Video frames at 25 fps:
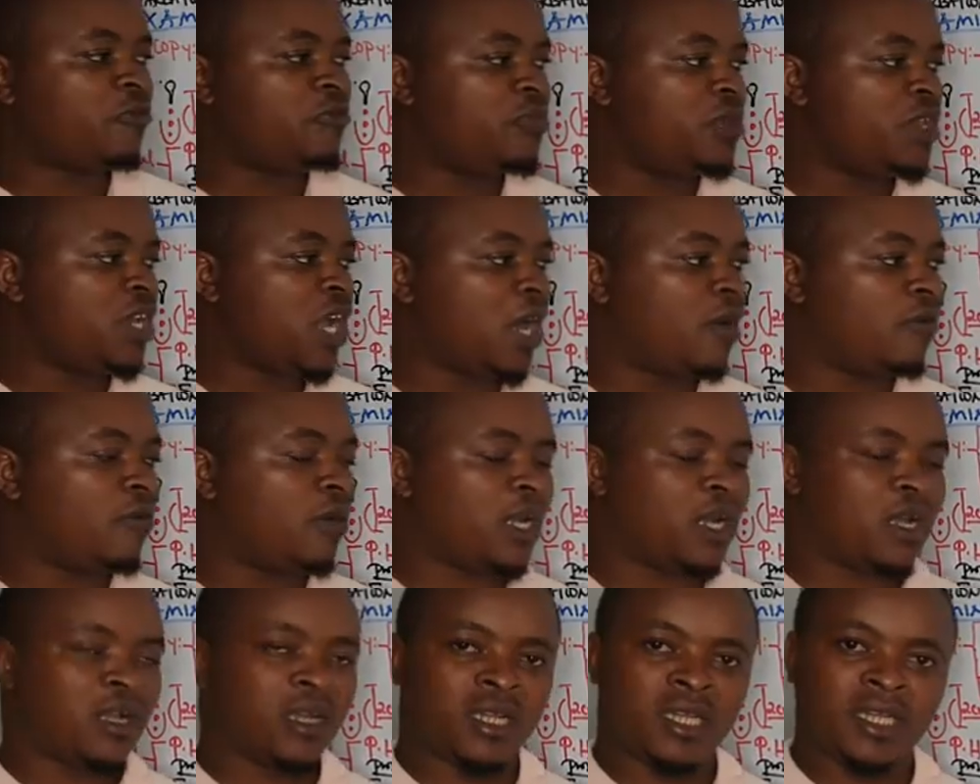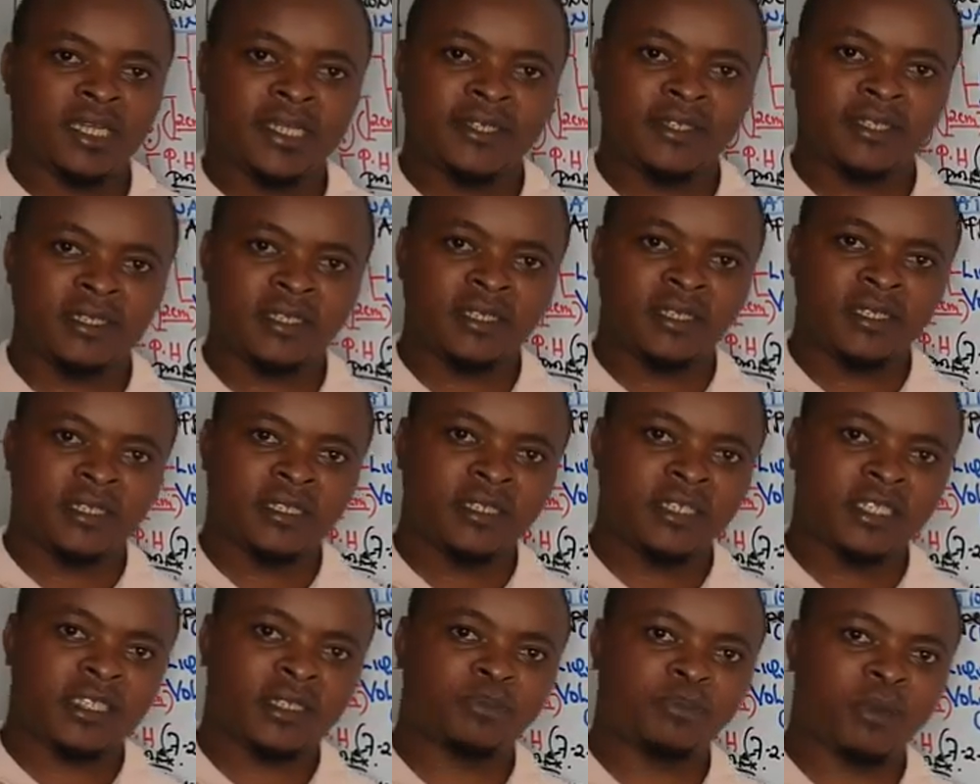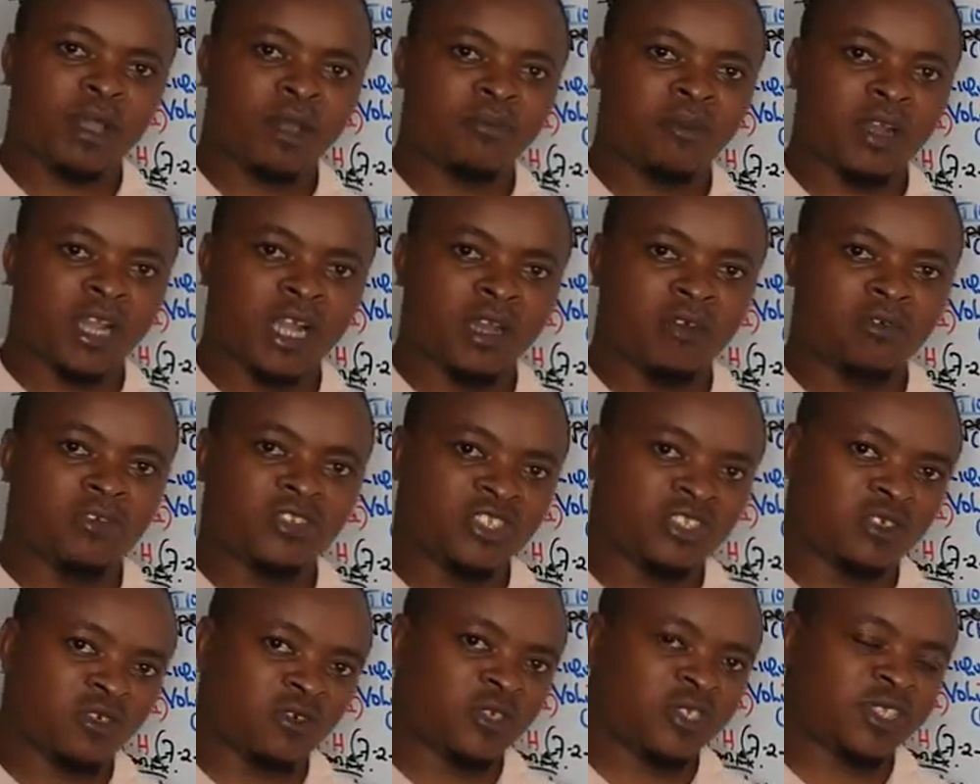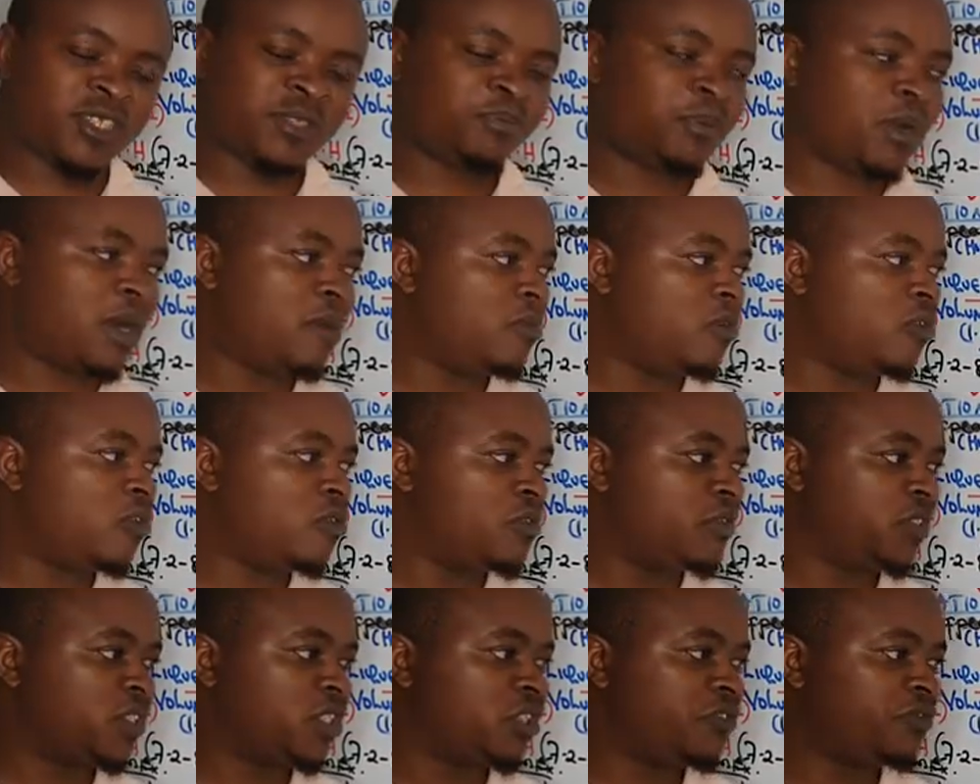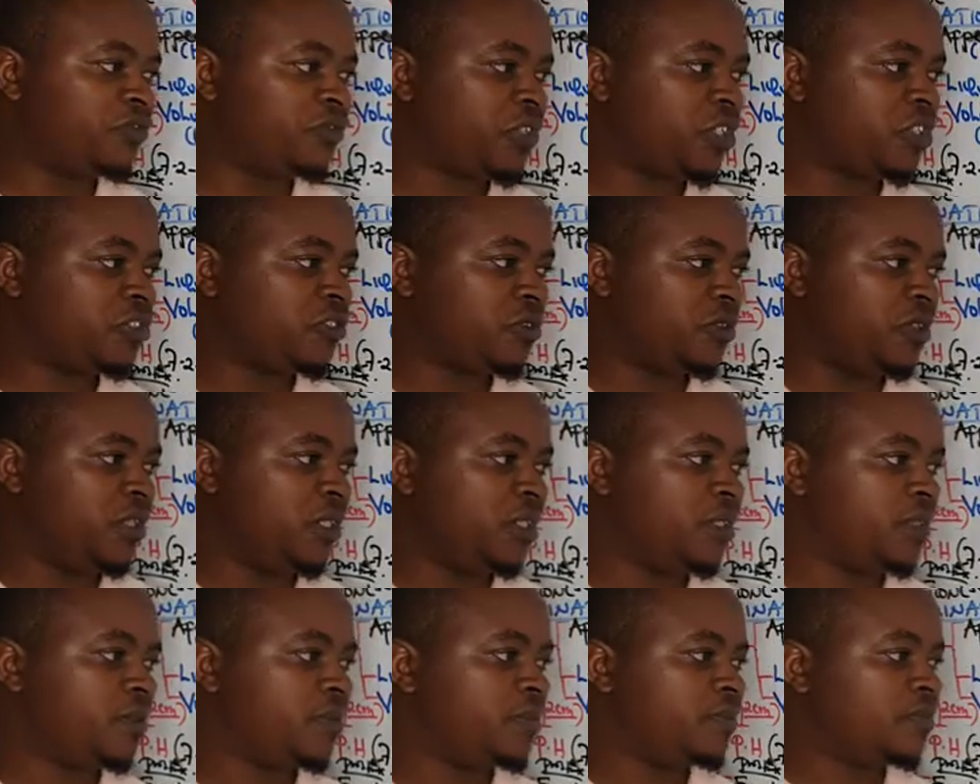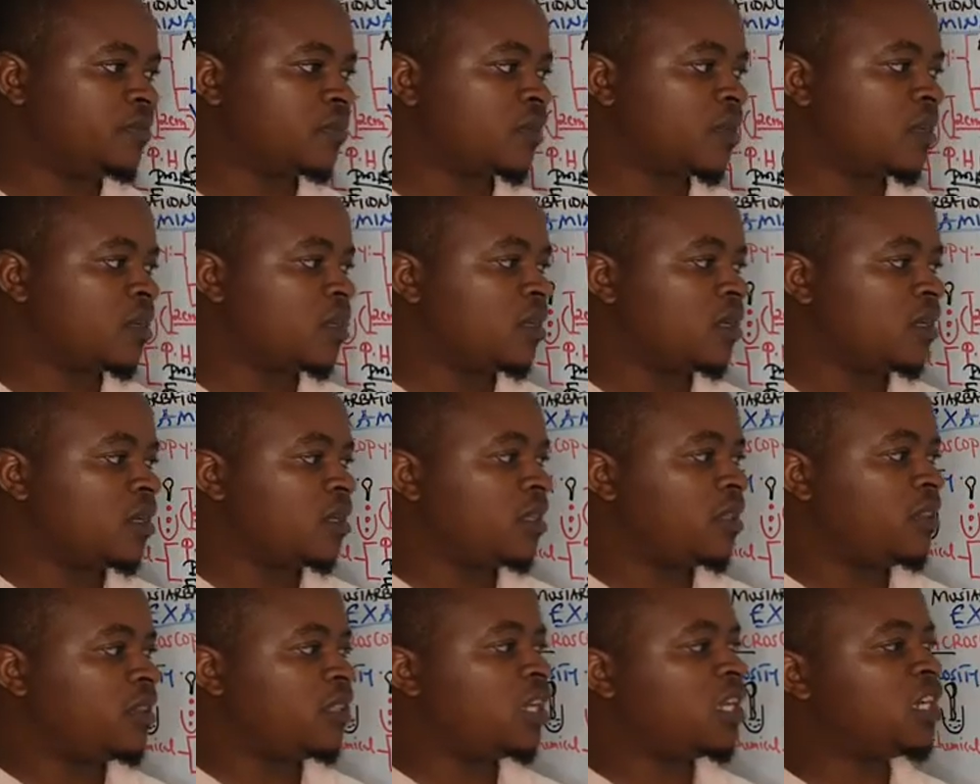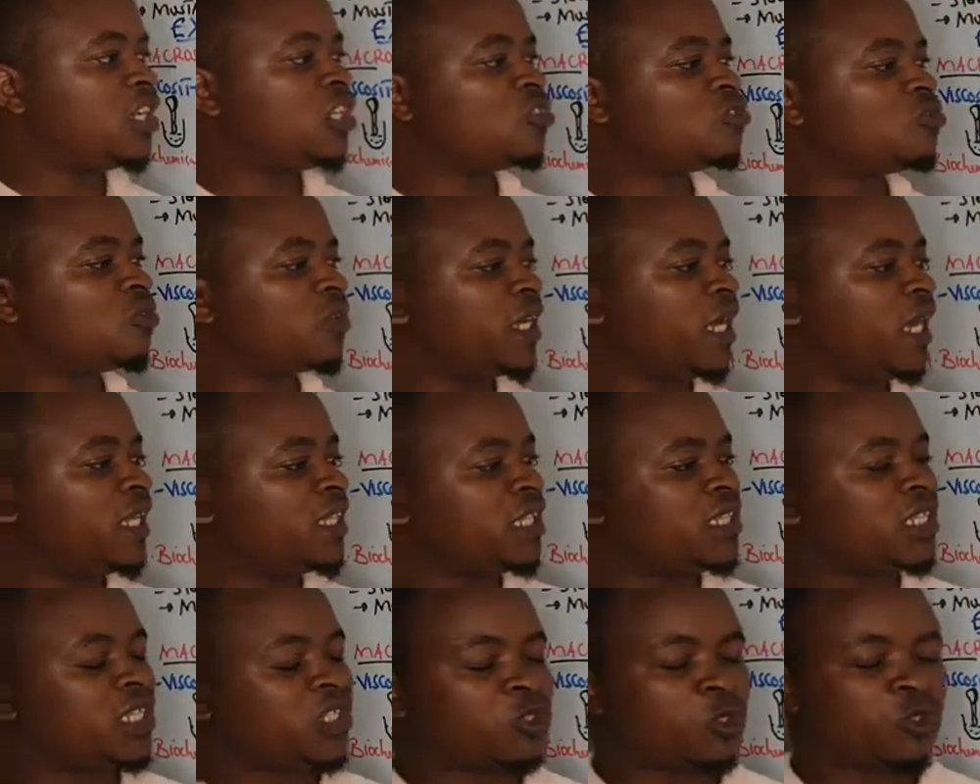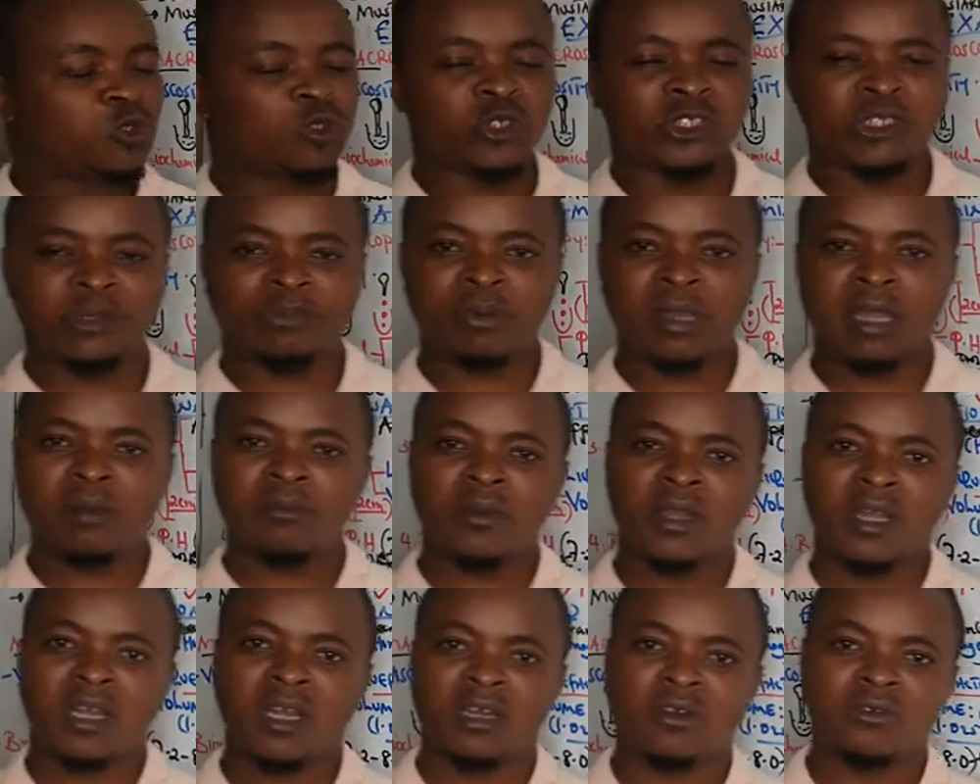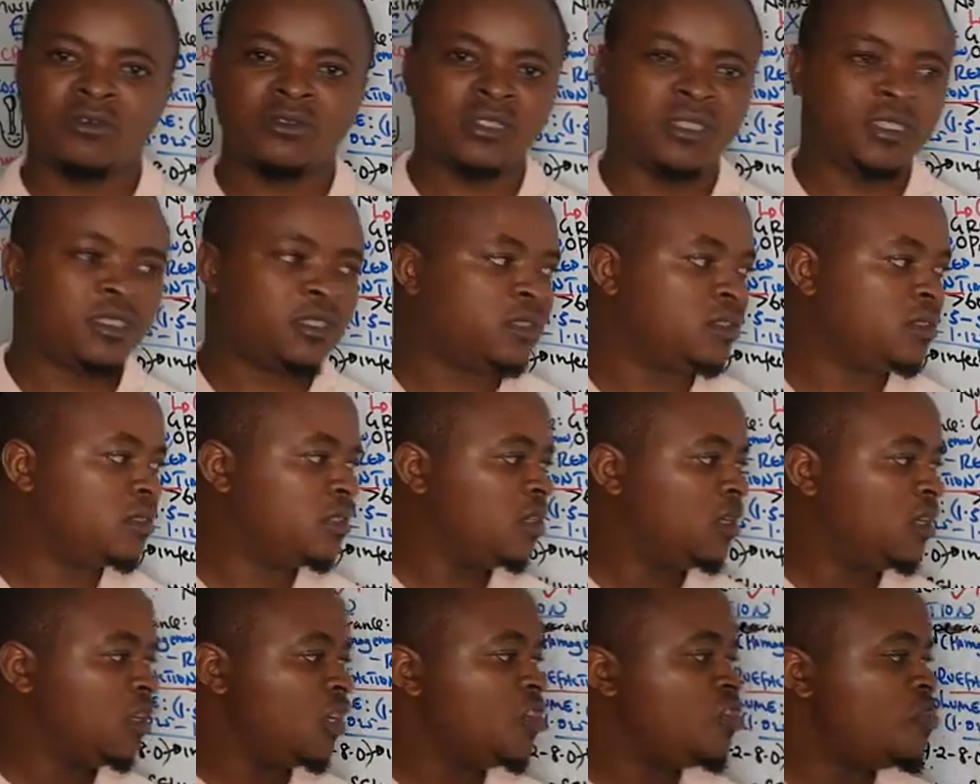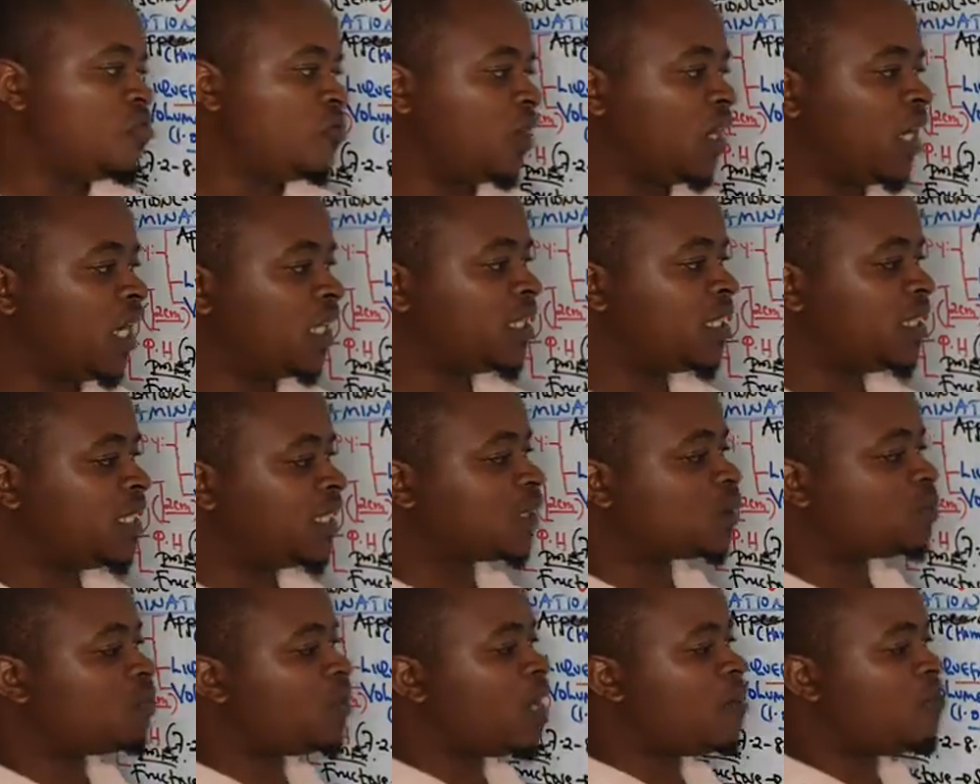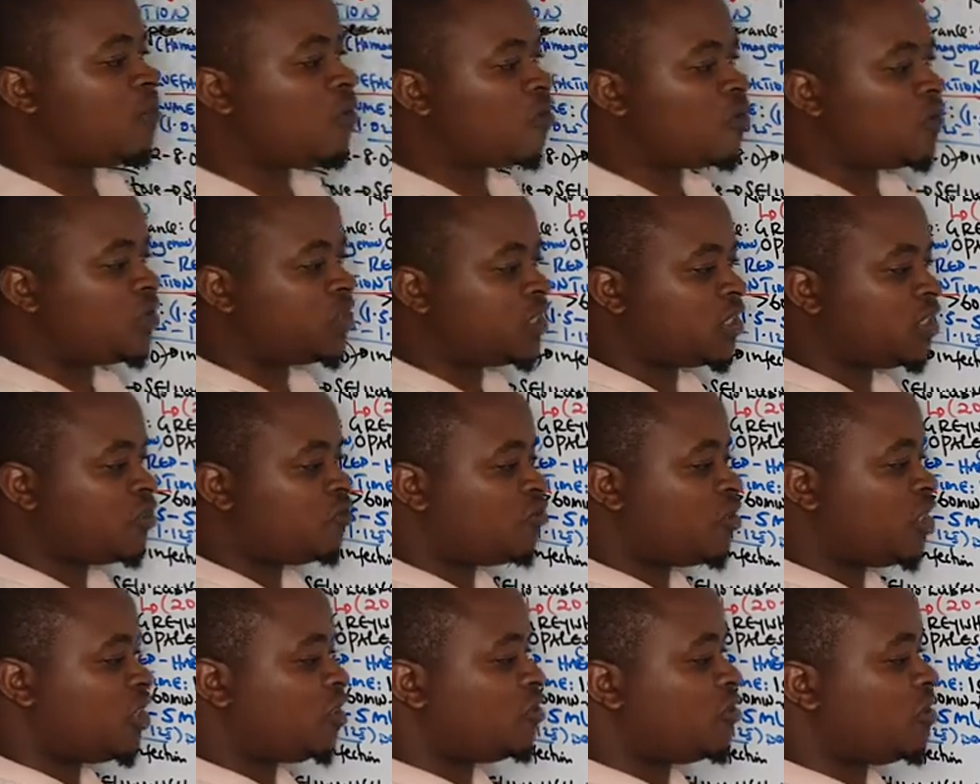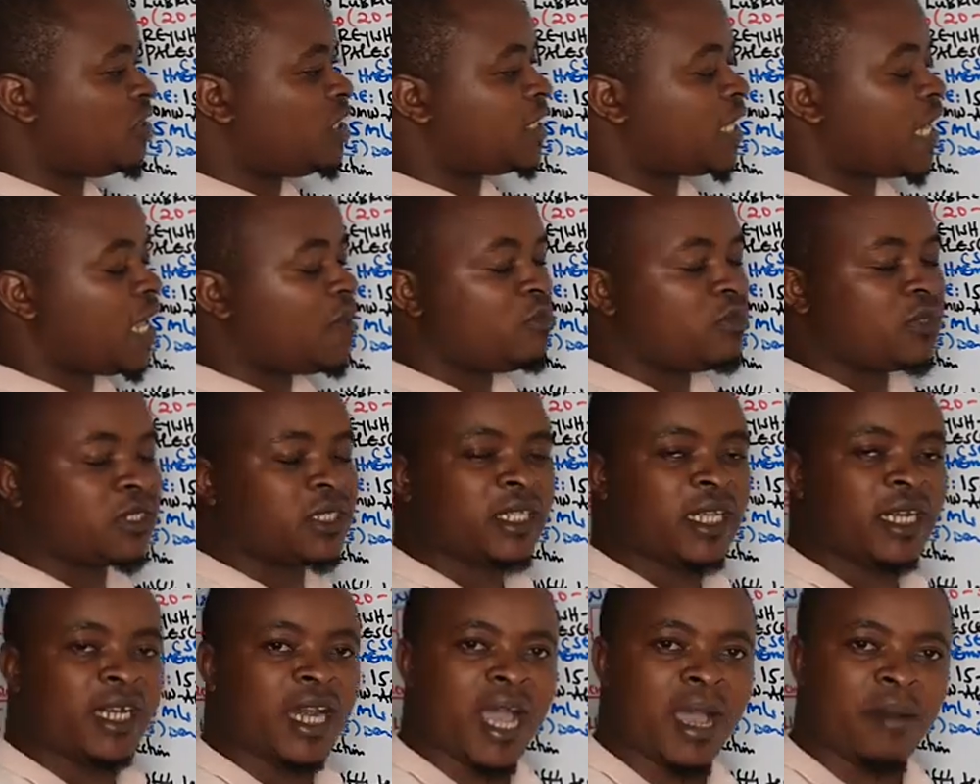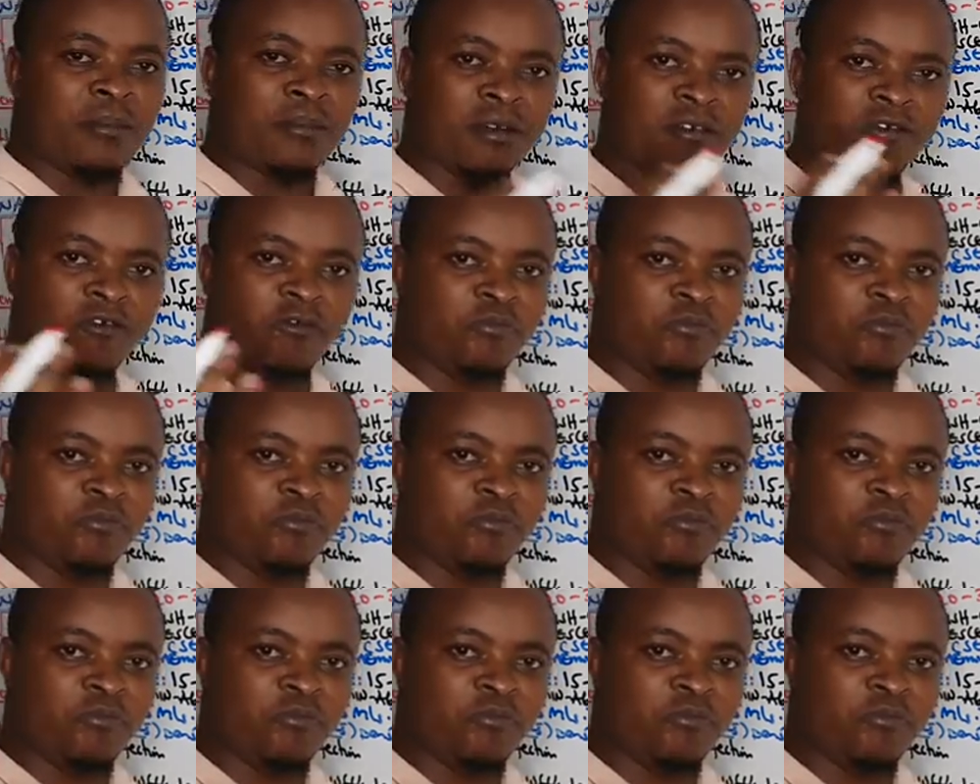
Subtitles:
be our sperm count or sperm concentration. Then to get the total sperm count, you get the sperm concentration times the number of